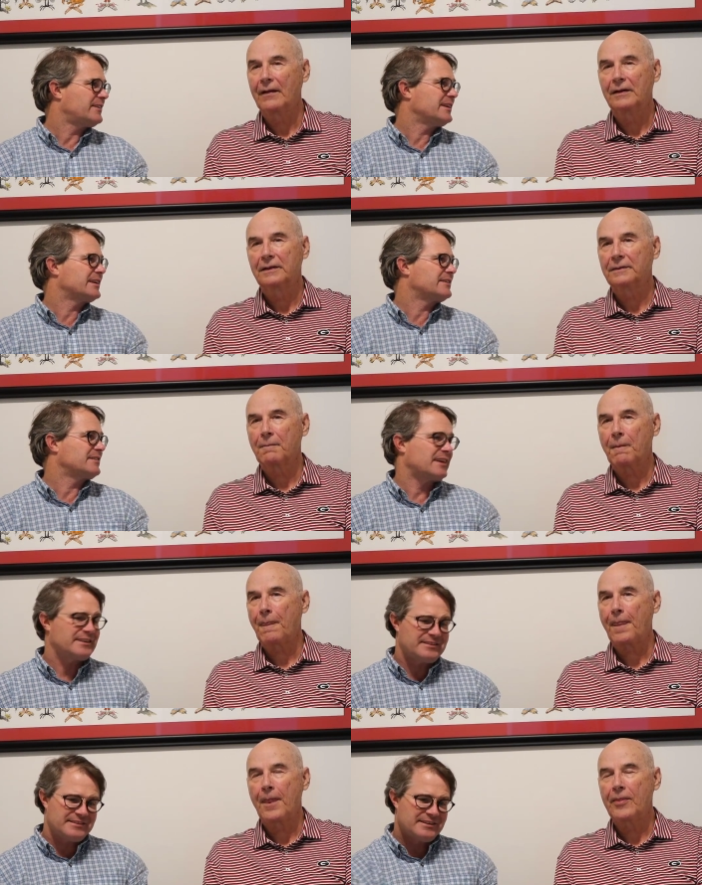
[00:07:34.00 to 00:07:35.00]
Speaker 1: I think,
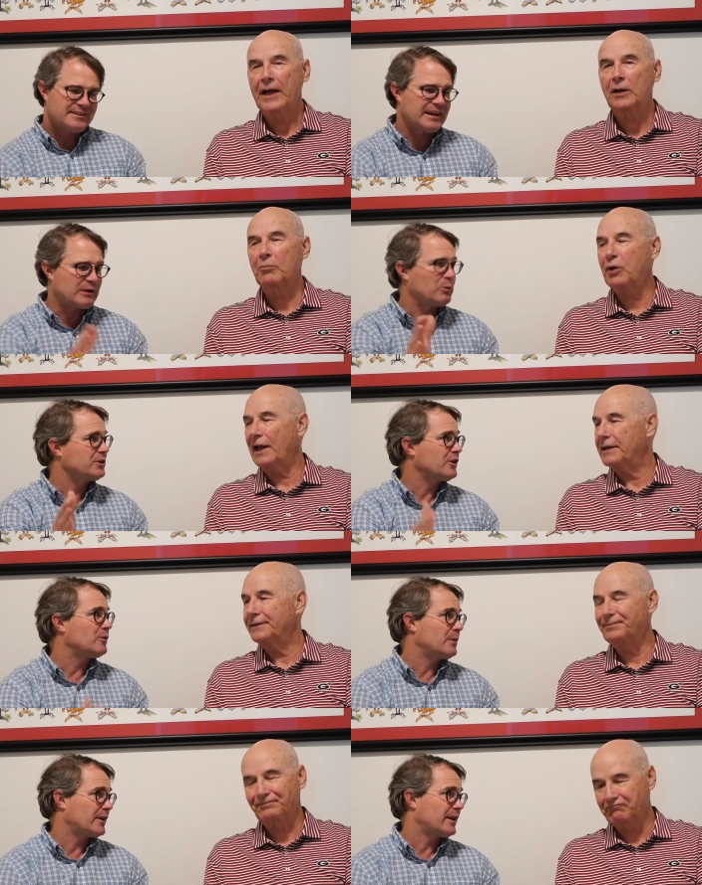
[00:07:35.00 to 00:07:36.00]
like we're play.
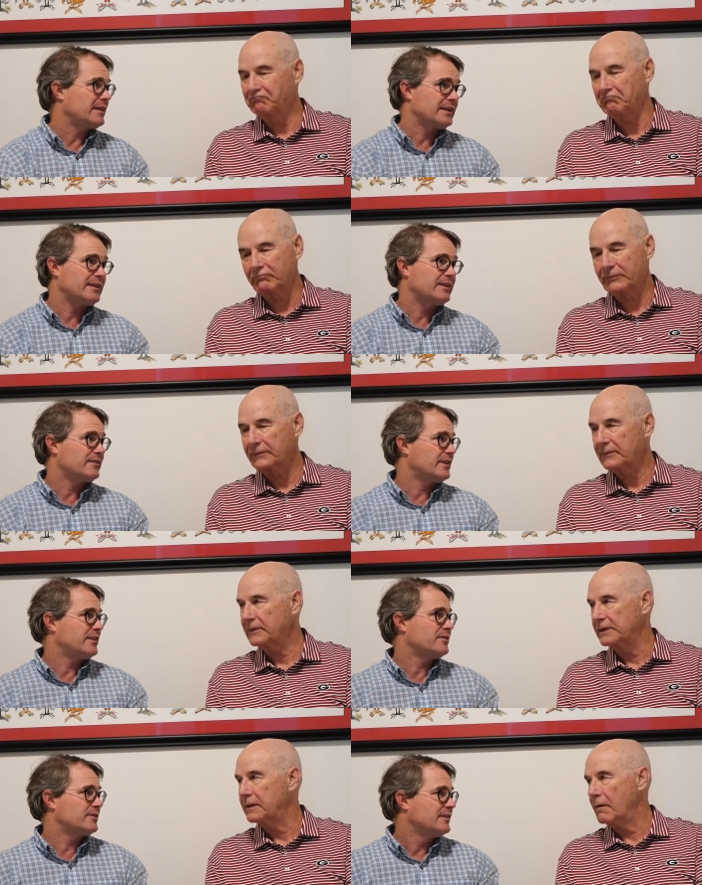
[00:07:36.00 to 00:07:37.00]
talking about, I think they're
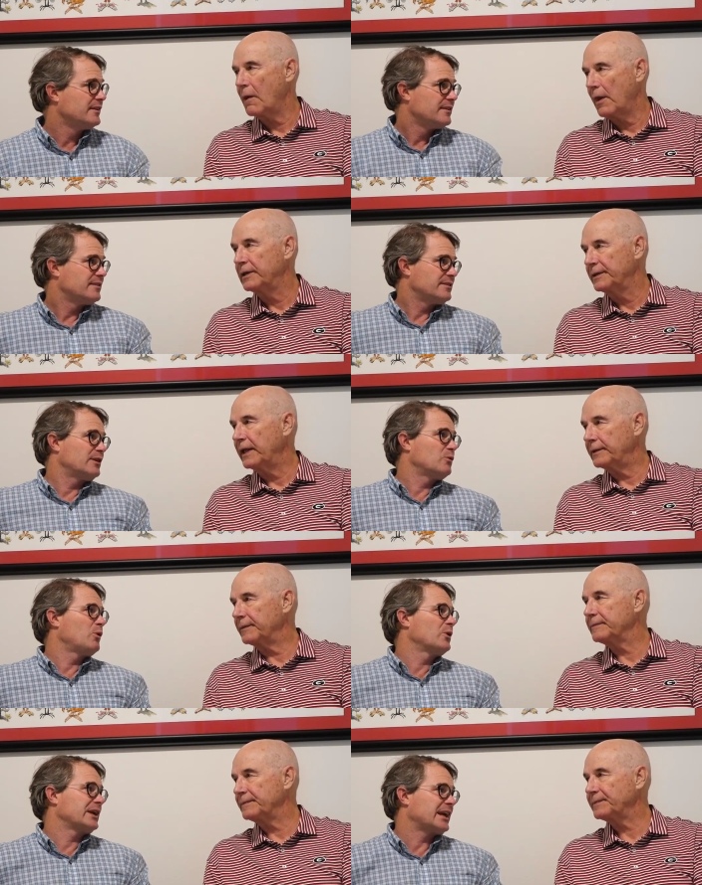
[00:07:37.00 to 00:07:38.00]
they're they're
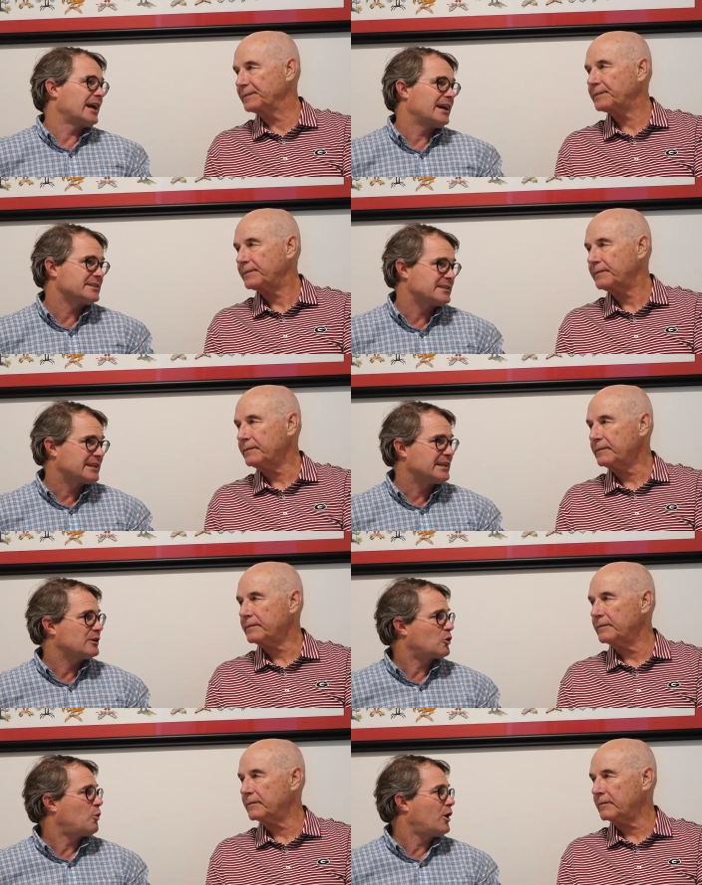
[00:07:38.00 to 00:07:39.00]
wanting guys to
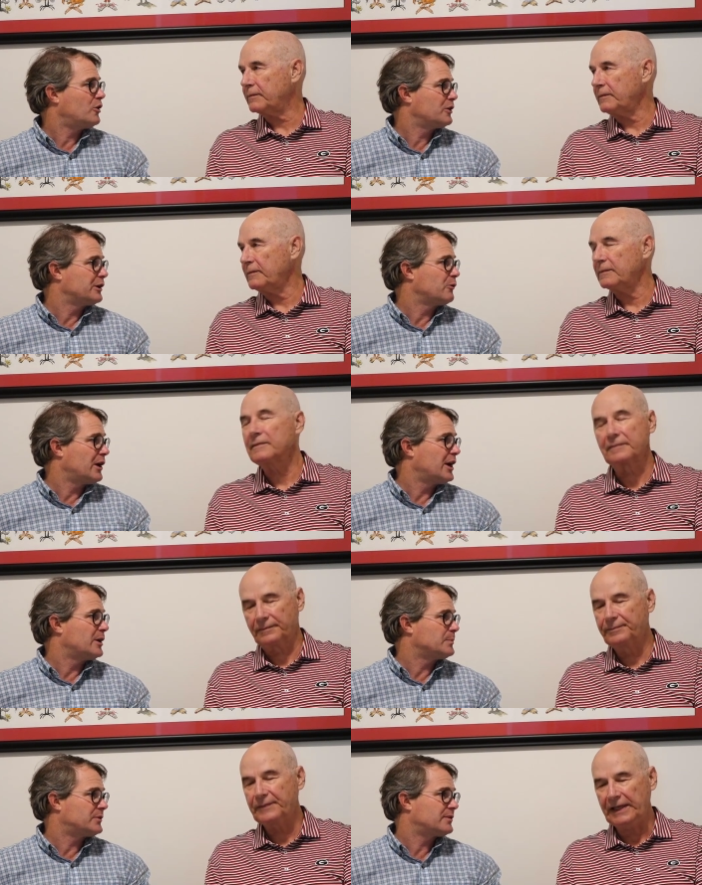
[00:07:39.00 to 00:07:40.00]
get quality
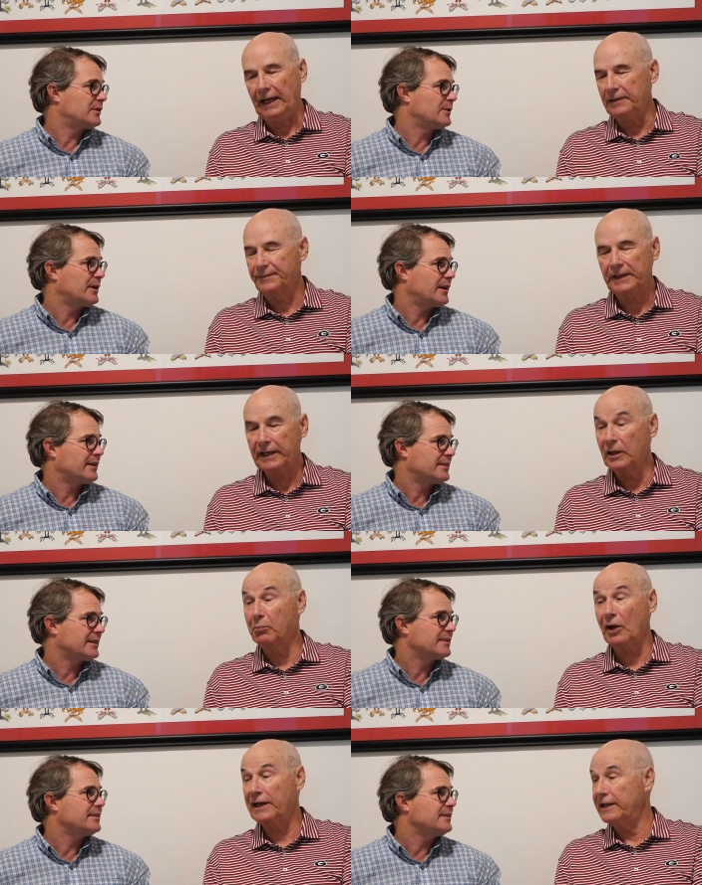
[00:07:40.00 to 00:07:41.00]
reps.
Speaker 2: So yeah, they're going
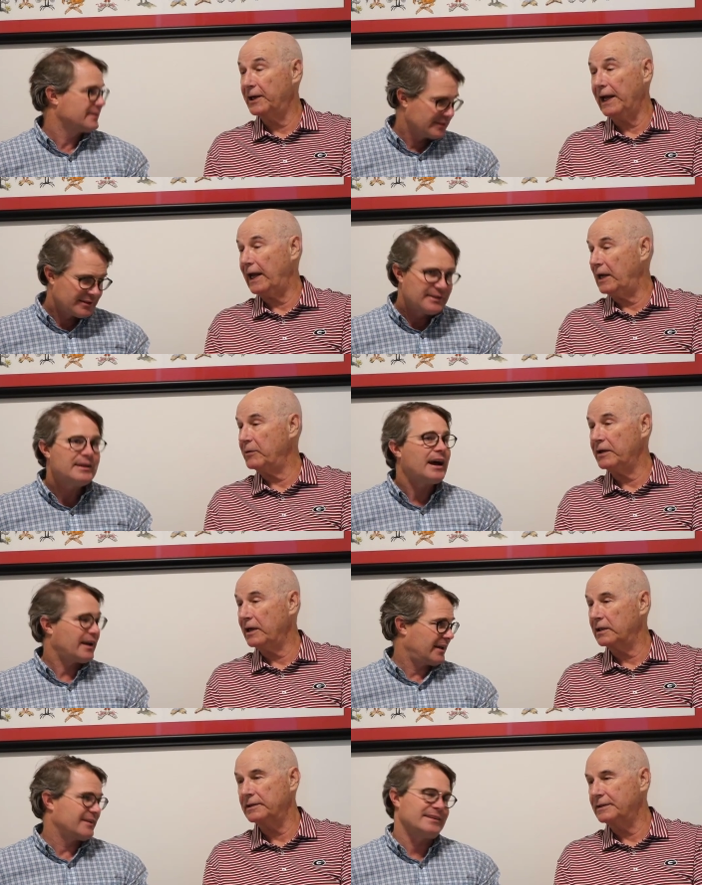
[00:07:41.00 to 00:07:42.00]
to play their game. They're
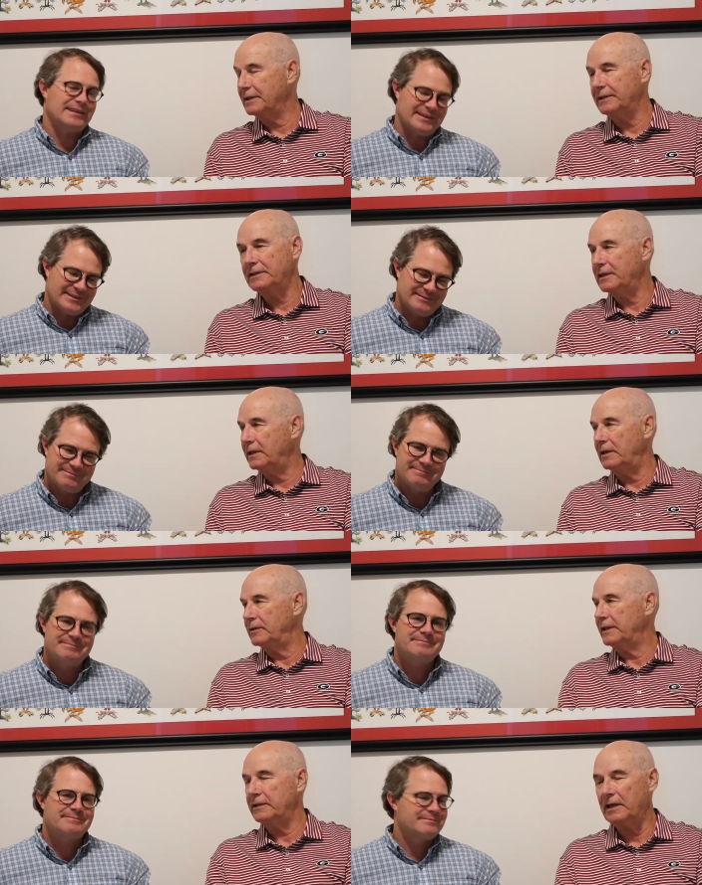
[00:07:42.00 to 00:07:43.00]
not going to, yeah. you
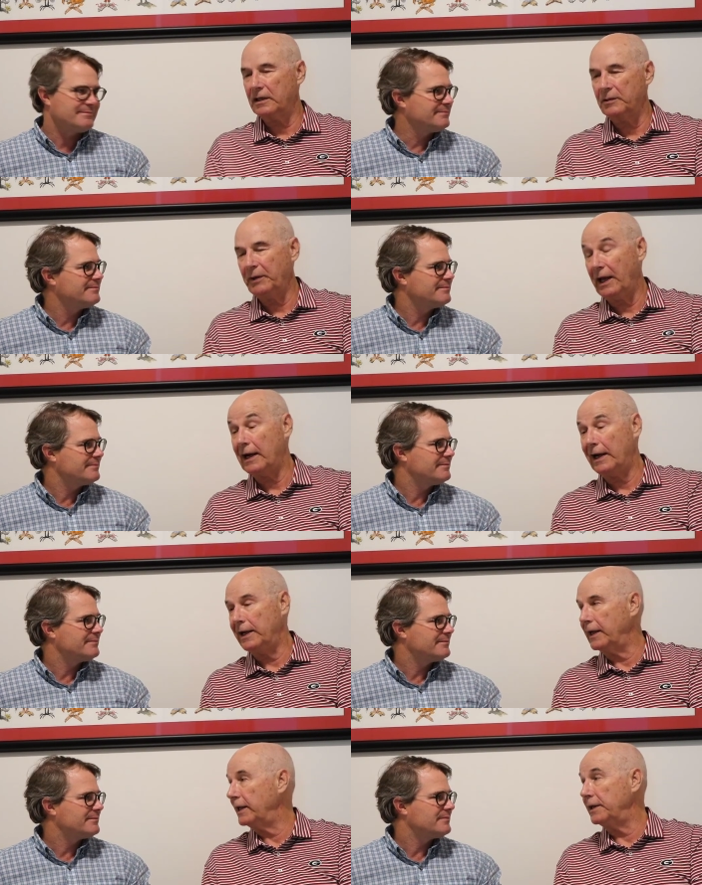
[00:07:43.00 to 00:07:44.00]
know, they're not going to be
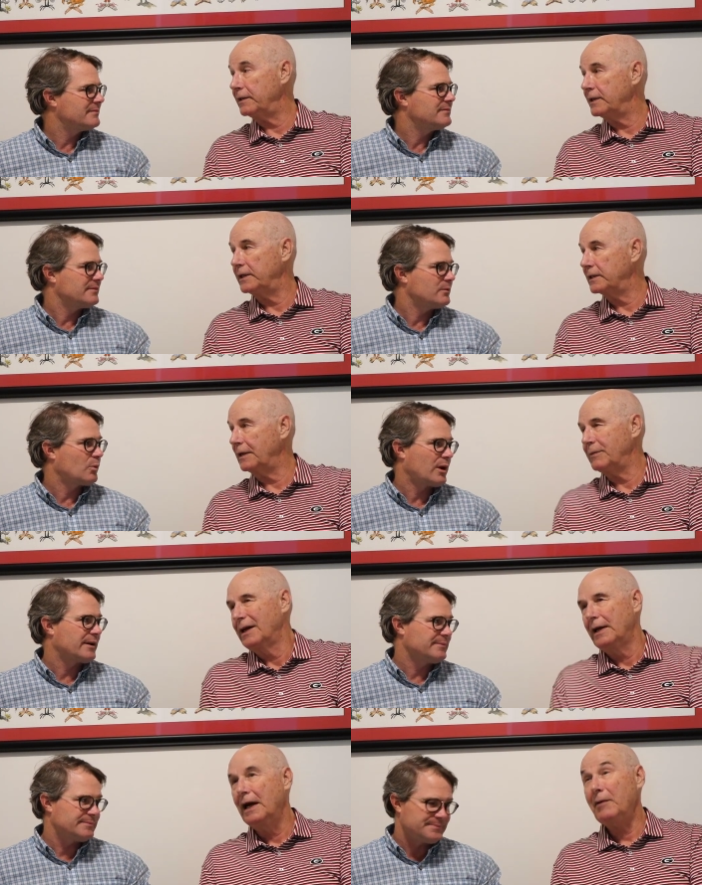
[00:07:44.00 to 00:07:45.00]
hiding anything.
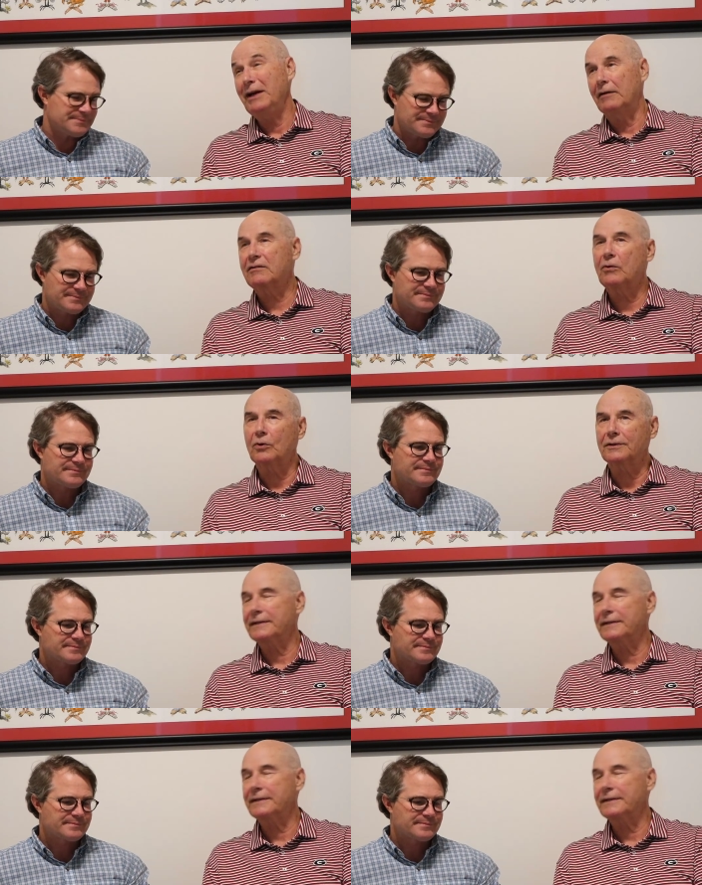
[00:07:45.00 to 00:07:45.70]
Right. I mean, of course,